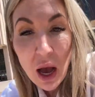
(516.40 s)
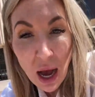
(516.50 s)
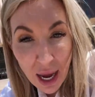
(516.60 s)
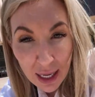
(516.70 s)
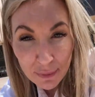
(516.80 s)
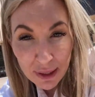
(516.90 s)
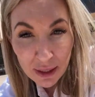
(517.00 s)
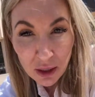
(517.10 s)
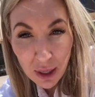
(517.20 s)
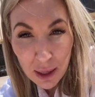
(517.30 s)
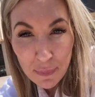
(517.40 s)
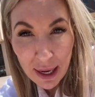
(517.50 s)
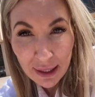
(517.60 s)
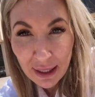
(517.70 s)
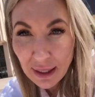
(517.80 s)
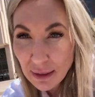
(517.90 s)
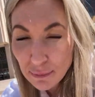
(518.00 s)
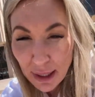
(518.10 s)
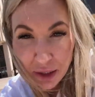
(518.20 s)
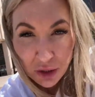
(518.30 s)
I am going to go head back in,
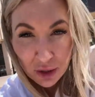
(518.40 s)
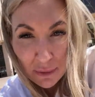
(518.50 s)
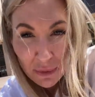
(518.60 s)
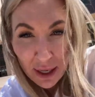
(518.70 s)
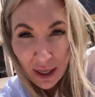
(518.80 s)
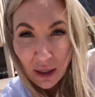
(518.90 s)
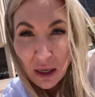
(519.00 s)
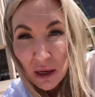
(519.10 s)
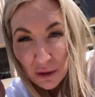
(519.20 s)
make sure I'm there,